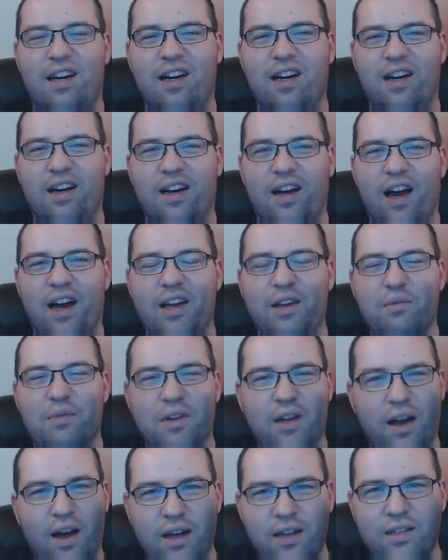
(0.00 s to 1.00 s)
I am
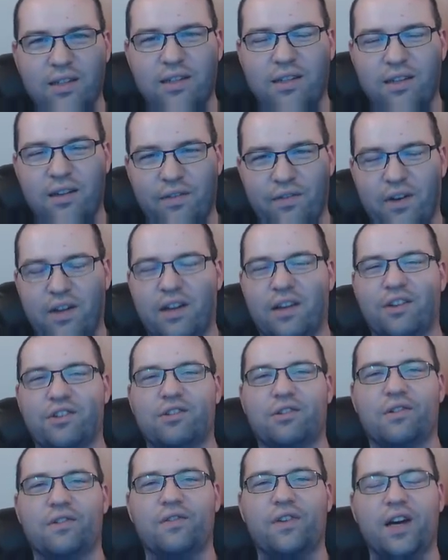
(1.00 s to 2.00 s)
not a
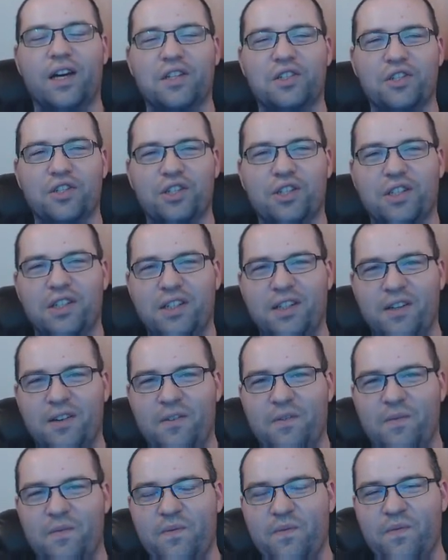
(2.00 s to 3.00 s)
financial advisor.
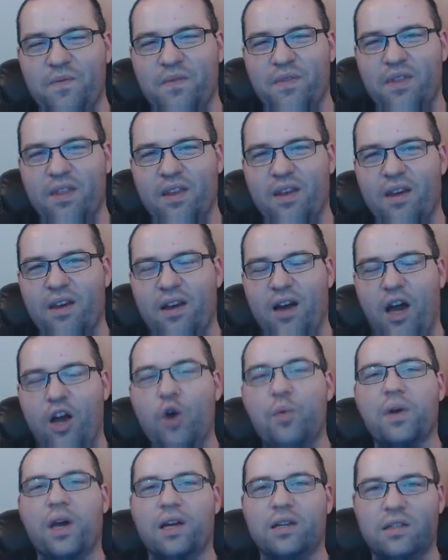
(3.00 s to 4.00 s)
I
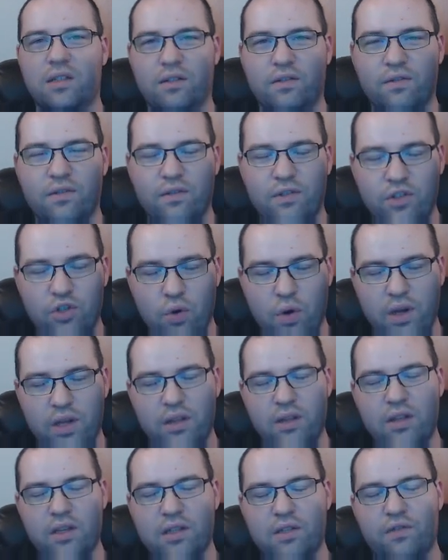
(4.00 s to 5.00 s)
hope you guys enjoyed
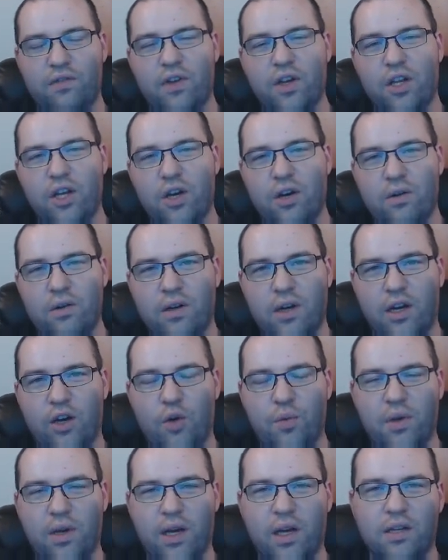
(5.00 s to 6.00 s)
this video. I hope
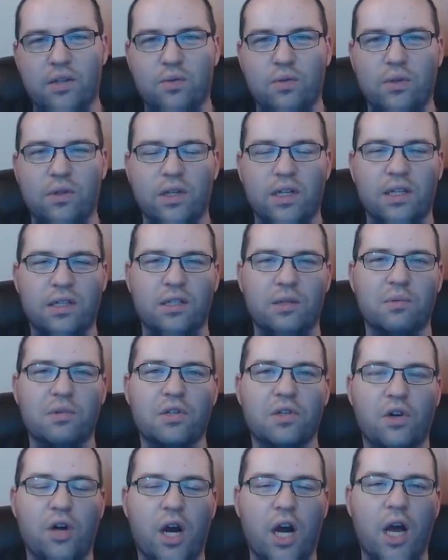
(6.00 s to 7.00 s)
you guys will hit
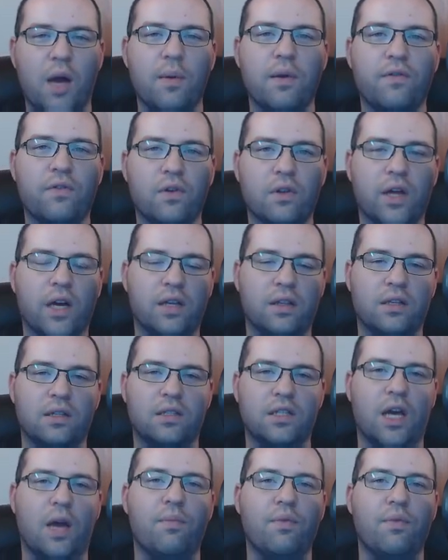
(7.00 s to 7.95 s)
subscribe if you like this type of